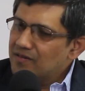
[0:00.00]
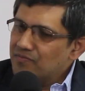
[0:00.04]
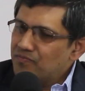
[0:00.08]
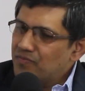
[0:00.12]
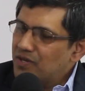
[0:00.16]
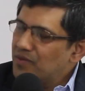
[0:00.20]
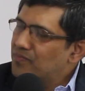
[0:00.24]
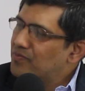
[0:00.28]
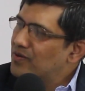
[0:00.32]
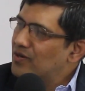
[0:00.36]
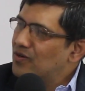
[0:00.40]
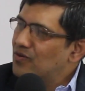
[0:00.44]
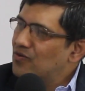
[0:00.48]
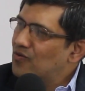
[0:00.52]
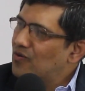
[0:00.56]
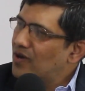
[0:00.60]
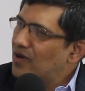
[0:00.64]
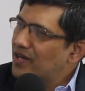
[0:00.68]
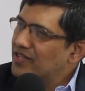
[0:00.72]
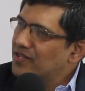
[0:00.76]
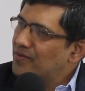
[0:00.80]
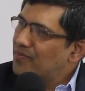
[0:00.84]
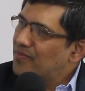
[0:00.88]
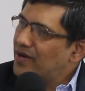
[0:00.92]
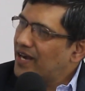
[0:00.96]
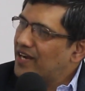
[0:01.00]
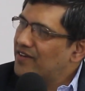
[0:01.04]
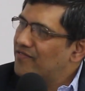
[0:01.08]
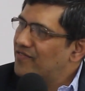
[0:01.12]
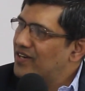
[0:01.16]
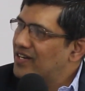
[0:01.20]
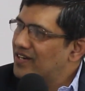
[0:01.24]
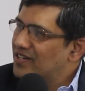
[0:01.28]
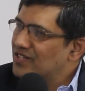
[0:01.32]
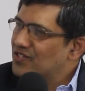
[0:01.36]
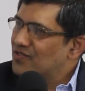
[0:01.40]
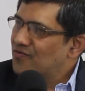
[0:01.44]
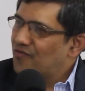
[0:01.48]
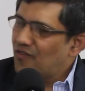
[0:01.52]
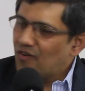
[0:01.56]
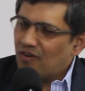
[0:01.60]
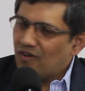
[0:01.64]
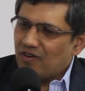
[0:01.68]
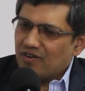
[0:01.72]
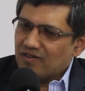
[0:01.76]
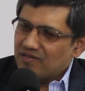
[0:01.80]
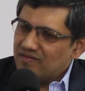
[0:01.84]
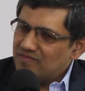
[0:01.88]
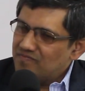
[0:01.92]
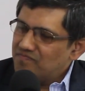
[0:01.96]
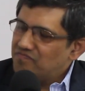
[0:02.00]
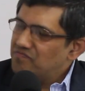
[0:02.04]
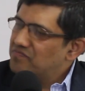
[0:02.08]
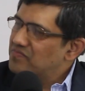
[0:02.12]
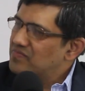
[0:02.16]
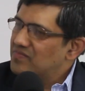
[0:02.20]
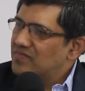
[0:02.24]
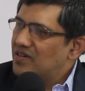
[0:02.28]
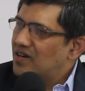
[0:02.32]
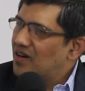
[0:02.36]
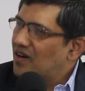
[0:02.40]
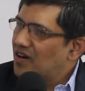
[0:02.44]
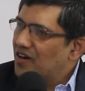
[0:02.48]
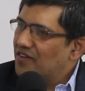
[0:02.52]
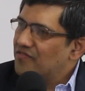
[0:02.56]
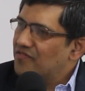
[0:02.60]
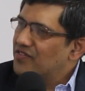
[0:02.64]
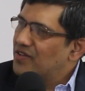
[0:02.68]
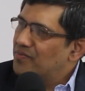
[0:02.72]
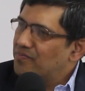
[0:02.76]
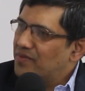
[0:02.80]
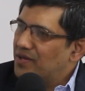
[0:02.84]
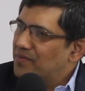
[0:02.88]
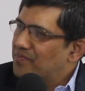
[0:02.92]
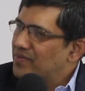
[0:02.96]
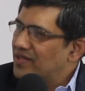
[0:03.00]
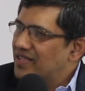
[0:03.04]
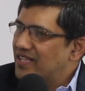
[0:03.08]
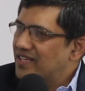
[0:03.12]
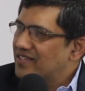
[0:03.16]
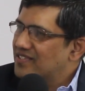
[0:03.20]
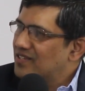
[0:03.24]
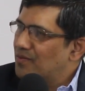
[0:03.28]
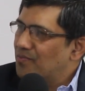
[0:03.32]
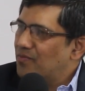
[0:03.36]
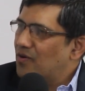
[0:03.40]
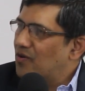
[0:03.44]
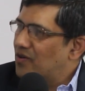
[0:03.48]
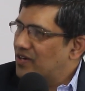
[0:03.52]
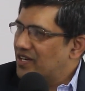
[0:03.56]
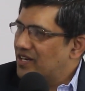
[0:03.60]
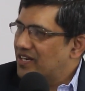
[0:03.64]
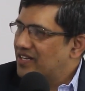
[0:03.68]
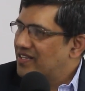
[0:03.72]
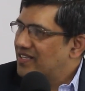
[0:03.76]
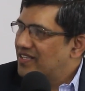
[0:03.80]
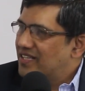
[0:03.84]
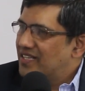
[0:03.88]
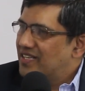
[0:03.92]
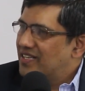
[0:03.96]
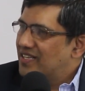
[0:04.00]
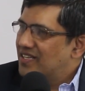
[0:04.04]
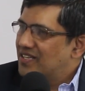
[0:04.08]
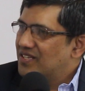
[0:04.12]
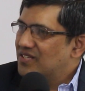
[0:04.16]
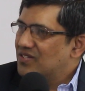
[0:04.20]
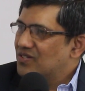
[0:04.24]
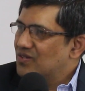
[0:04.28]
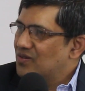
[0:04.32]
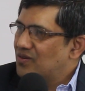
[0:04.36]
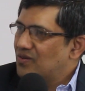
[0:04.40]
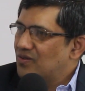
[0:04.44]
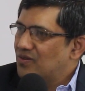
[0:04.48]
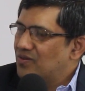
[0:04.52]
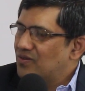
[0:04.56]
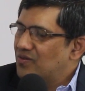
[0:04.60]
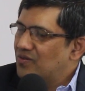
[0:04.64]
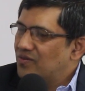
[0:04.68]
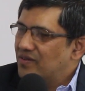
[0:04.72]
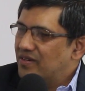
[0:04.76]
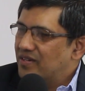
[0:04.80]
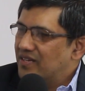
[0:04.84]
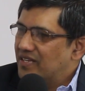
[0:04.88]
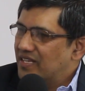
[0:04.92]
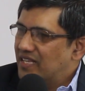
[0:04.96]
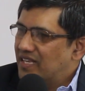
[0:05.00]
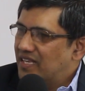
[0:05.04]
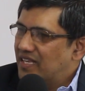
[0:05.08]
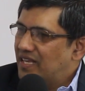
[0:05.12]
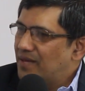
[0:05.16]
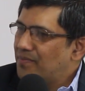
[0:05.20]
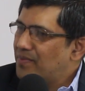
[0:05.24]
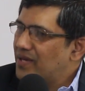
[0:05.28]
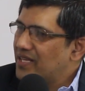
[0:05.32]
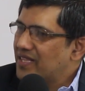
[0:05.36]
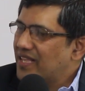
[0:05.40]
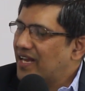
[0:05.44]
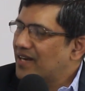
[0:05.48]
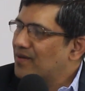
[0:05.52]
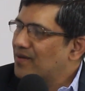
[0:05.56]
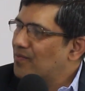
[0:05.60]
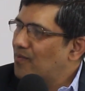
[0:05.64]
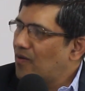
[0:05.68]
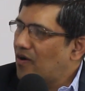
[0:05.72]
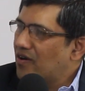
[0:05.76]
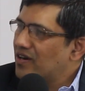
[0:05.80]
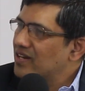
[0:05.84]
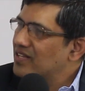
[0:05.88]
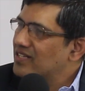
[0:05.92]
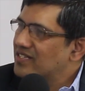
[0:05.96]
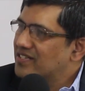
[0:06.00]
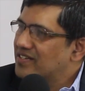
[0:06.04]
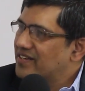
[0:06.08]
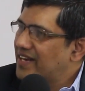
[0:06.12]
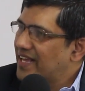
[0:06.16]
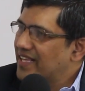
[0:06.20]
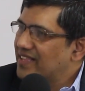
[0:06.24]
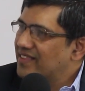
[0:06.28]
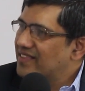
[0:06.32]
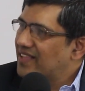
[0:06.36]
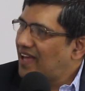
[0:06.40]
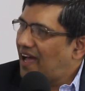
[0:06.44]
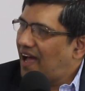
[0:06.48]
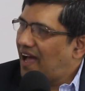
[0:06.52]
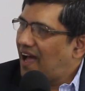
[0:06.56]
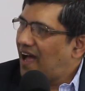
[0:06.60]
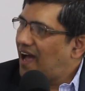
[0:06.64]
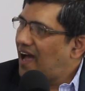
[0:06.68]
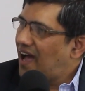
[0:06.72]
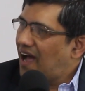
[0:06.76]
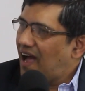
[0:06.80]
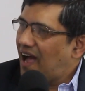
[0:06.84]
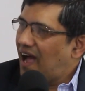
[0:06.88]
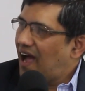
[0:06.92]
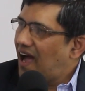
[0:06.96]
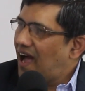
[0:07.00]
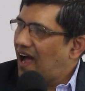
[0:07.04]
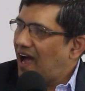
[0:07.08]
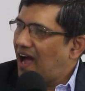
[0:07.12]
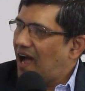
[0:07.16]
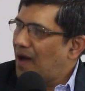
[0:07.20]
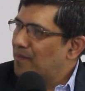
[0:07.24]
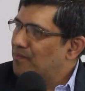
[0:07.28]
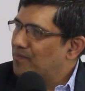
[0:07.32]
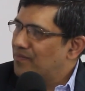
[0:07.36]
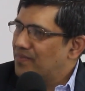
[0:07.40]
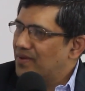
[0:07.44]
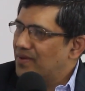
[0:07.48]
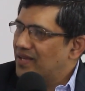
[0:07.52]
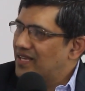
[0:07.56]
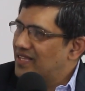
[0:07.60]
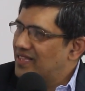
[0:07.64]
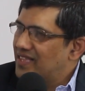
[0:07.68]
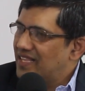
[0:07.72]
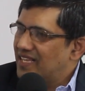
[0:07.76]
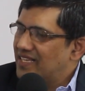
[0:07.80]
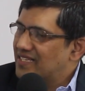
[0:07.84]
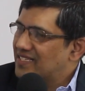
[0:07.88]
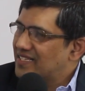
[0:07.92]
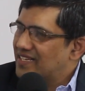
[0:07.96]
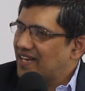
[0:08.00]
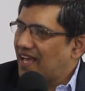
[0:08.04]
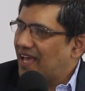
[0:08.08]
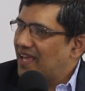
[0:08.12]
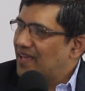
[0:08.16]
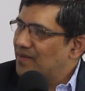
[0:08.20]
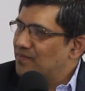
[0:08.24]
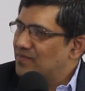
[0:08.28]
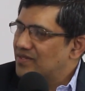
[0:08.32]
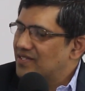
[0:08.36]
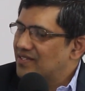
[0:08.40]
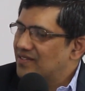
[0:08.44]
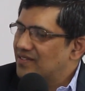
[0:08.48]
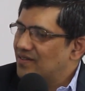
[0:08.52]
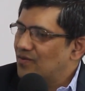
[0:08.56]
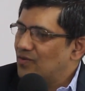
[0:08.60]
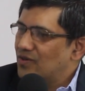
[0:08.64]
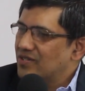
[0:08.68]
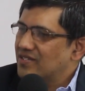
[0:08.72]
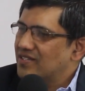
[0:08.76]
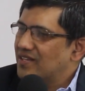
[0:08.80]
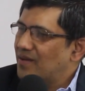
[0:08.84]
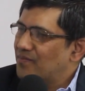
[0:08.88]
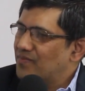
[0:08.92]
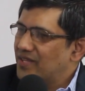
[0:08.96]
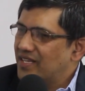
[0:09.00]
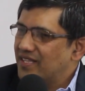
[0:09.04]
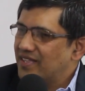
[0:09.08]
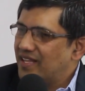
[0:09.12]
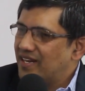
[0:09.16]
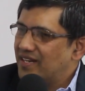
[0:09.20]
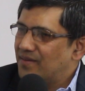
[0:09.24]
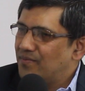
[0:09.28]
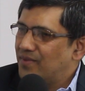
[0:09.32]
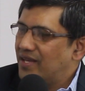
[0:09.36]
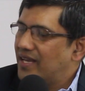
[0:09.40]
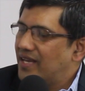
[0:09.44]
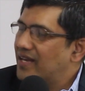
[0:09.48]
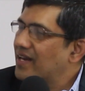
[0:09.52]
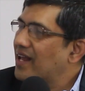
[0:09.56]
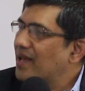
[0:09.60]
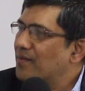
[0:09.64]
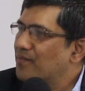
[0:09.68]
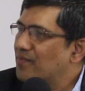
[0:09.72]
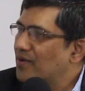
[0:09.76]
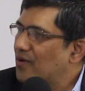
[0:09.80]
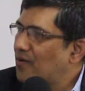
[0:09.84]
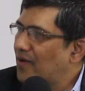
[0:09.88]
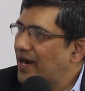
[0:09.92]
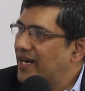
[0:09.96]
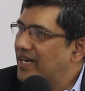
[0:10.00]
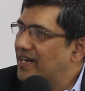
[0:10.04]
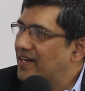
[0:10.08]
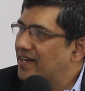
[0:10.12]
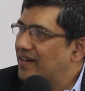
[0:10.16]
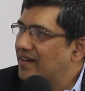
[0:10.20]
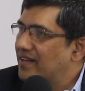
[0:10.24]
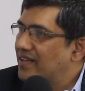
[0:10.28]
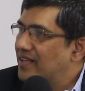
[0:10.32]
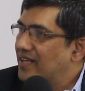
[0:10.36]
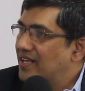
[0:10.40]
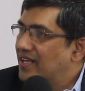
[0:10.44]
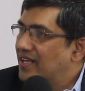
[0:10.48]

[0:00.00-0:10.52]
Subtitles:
people who are the breadwinners for a lot of the people they support. So keeping that moral strength up in these times was something that BNI provided,